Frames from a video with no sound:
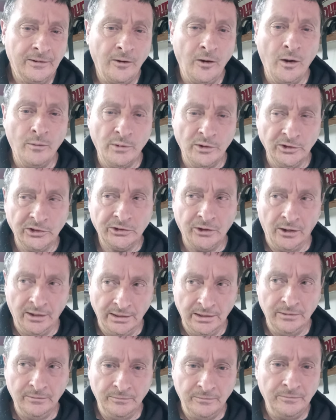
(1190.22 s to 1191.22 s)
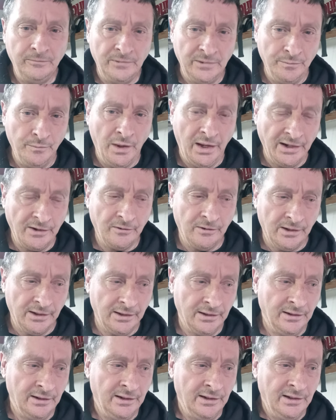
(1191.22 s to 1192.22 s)
almost done it with my
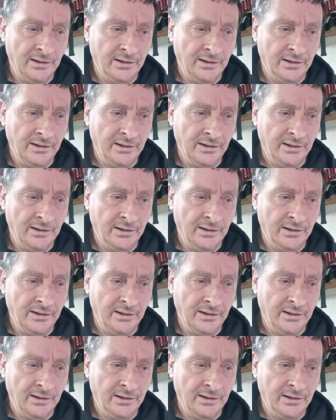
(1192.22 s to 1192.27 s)
car.